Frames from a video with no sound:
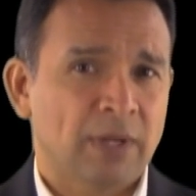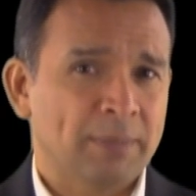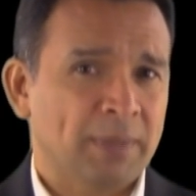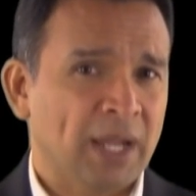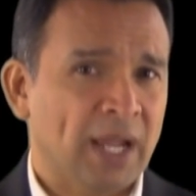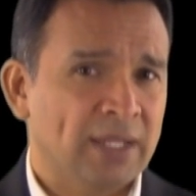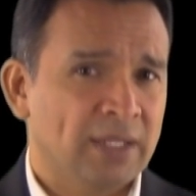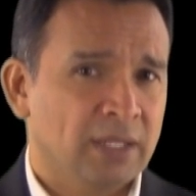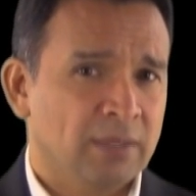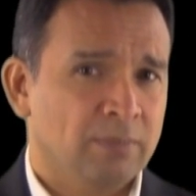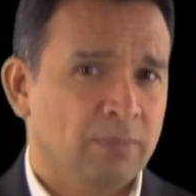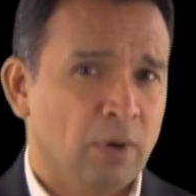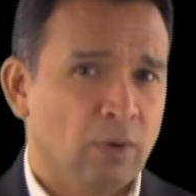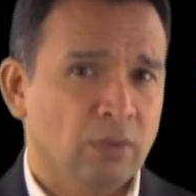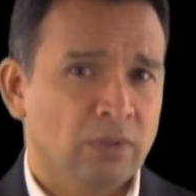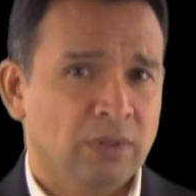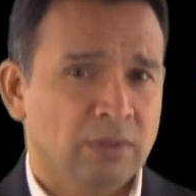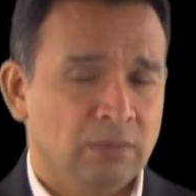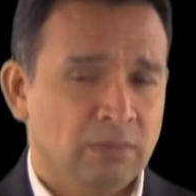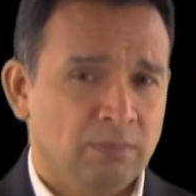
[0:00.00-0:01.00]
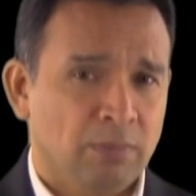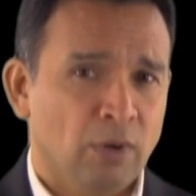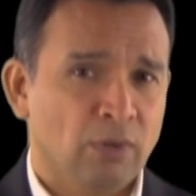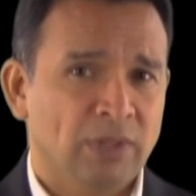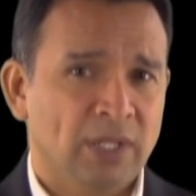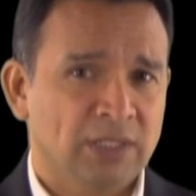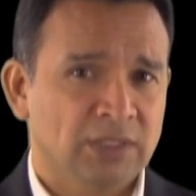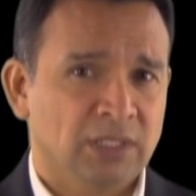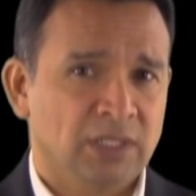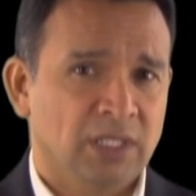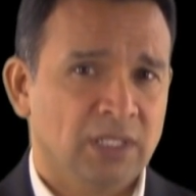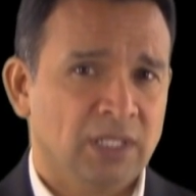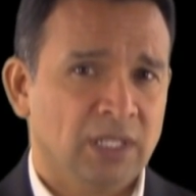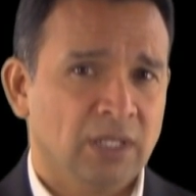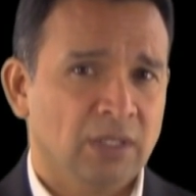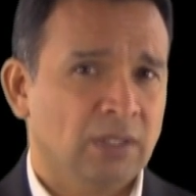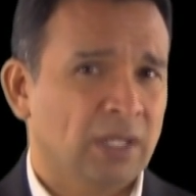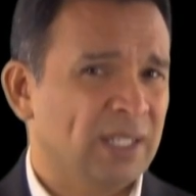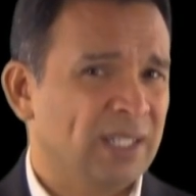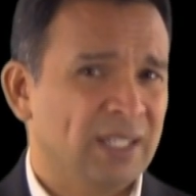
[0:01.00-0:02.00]
I mean, I did both ends of the
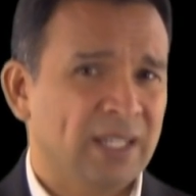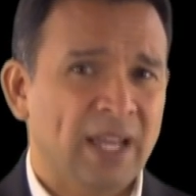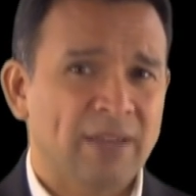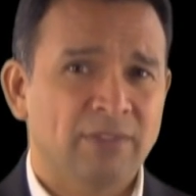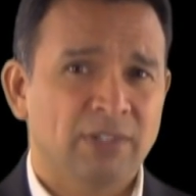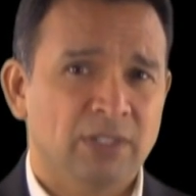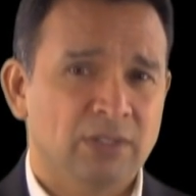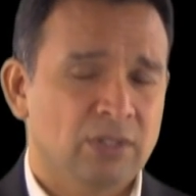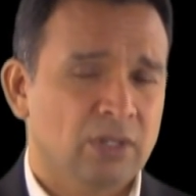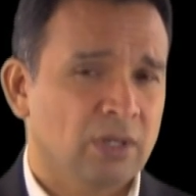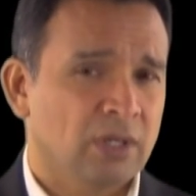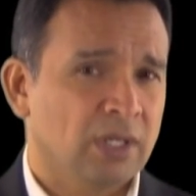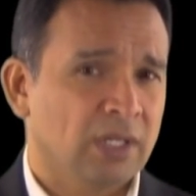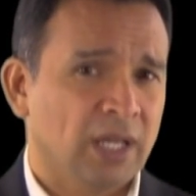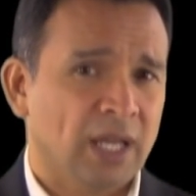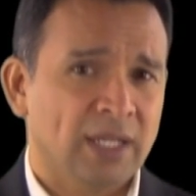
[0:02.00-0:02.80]
deal. I didn't have an attorney.